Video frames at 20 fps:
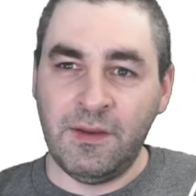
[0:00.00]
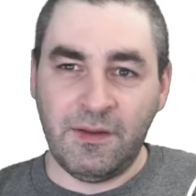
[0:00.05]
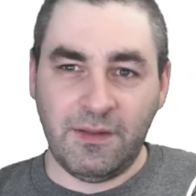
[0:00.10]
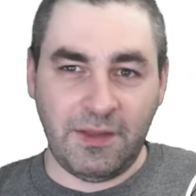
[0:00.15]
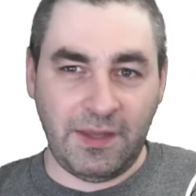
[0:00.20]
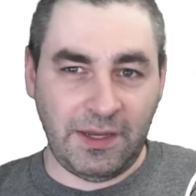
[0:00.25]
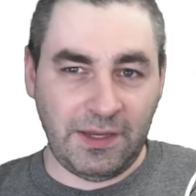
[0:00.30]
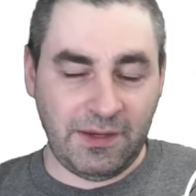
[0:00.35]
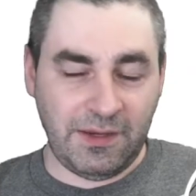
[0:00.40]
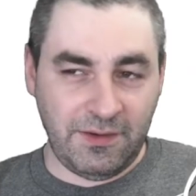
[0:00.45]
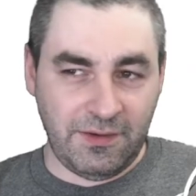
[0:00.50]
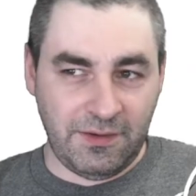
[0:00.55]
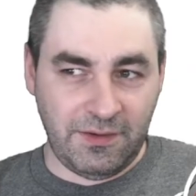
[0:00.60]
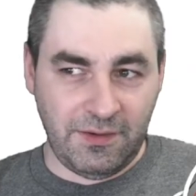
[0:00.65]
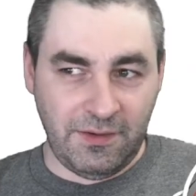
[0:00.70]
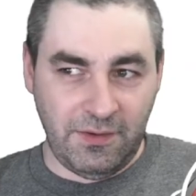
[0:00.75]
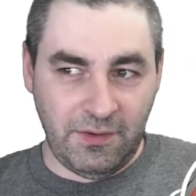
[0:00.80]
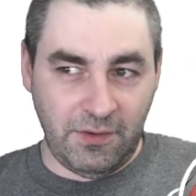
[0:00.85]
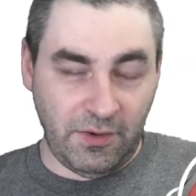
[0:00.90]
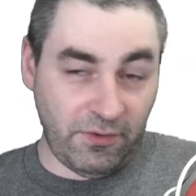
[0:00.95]
are
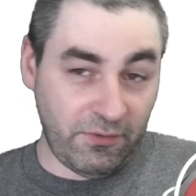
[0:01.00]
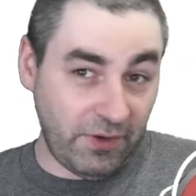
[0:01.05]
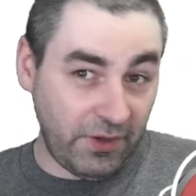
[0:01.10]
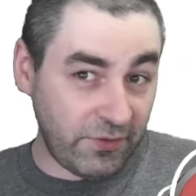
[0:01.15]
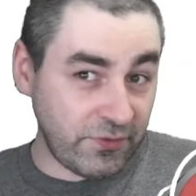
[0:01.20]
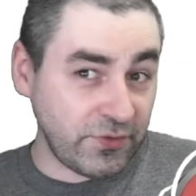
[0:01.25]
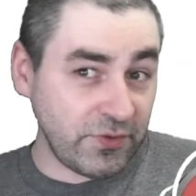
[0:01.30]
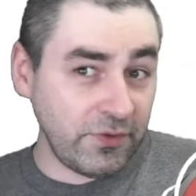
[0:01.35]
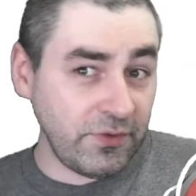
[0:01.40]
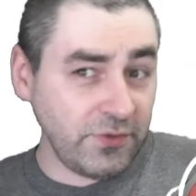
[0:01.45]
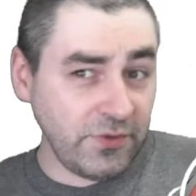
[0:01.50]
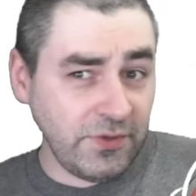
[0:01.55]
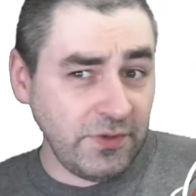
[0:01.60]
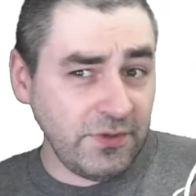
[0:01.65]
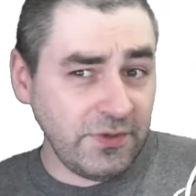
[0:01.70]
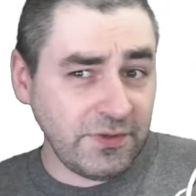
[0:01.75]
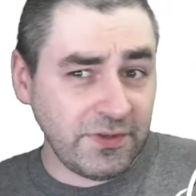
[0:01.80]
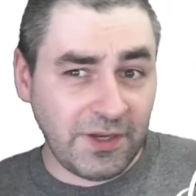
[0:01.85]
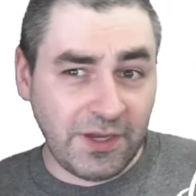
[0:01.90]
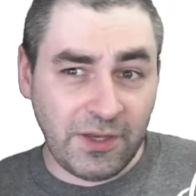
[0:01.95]
there other
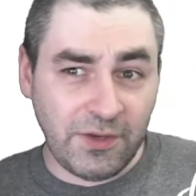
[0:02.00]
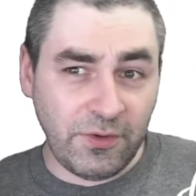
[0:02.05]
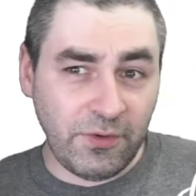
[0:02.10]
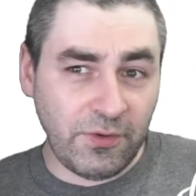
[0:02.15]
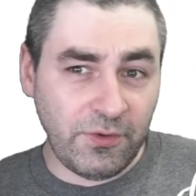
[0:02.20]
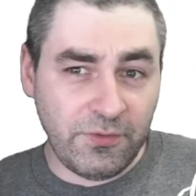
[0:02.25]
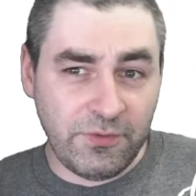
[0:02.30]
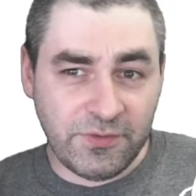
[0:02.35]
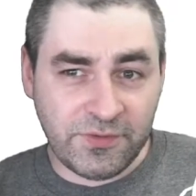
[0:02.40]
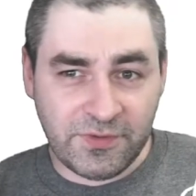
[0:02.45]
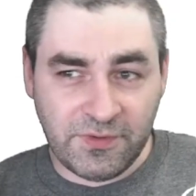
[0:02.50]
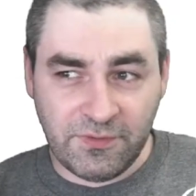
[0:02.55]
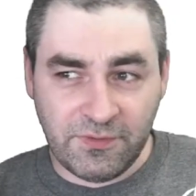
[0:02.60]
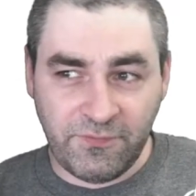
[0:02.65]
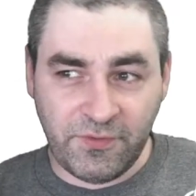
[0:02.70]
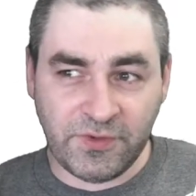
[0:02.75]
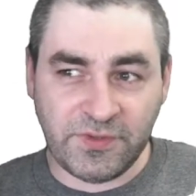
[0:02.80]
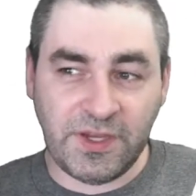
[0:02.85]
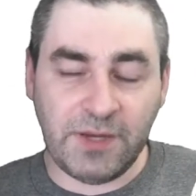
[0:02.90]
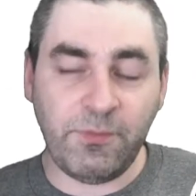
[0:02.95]
solutions? Can you use,
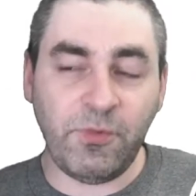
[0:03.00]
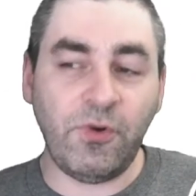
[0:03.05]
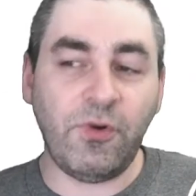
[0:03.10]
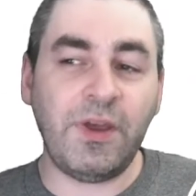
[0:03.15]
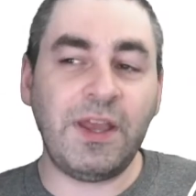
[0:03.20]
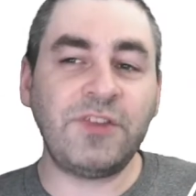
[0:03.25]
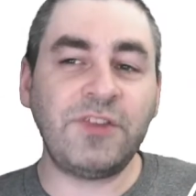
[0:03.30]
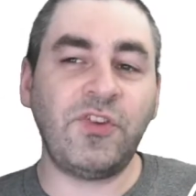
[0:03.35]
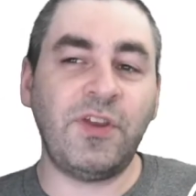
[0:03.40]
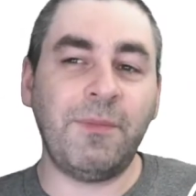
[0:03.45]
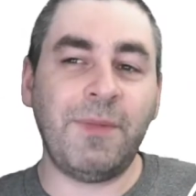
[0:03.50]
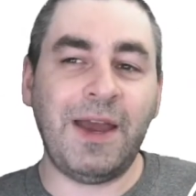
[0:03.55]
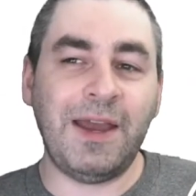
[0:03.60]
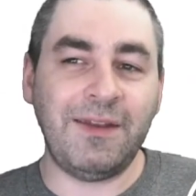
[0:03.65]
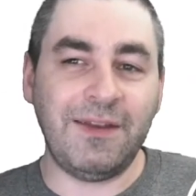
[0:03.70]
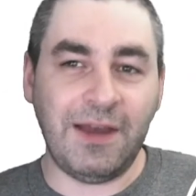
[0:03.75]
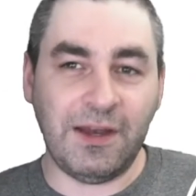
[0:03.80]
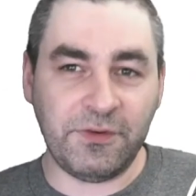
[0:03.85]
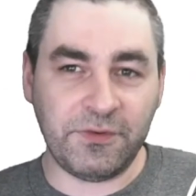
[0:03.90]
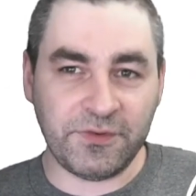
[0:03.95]
for example, HDMI
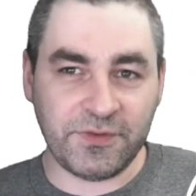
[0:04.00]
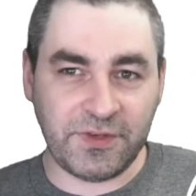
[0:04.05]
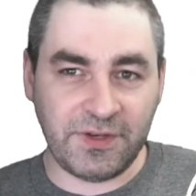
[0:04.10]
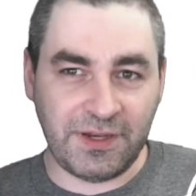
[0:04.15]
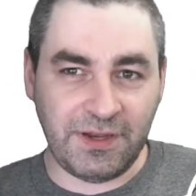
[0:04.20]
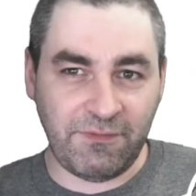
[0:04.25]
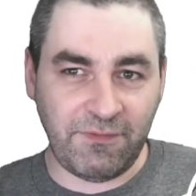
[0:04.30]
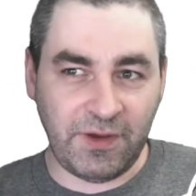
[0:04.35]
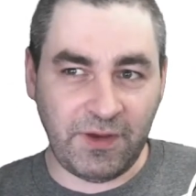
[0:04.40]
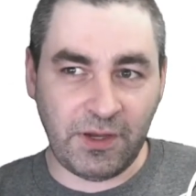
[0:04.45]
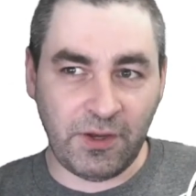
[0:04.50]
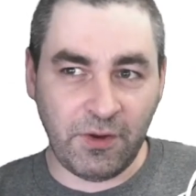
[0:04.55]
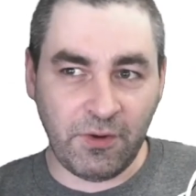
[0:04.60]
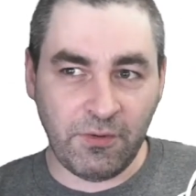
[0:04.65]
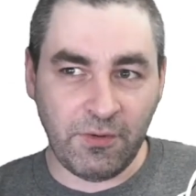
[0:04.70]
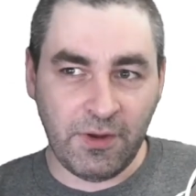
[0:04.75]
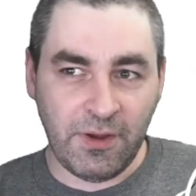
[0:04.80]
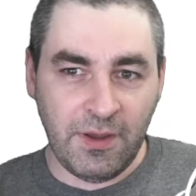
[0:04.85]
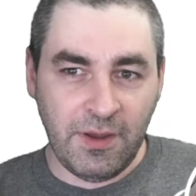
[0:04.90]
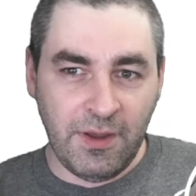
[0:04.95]
dongles to get video?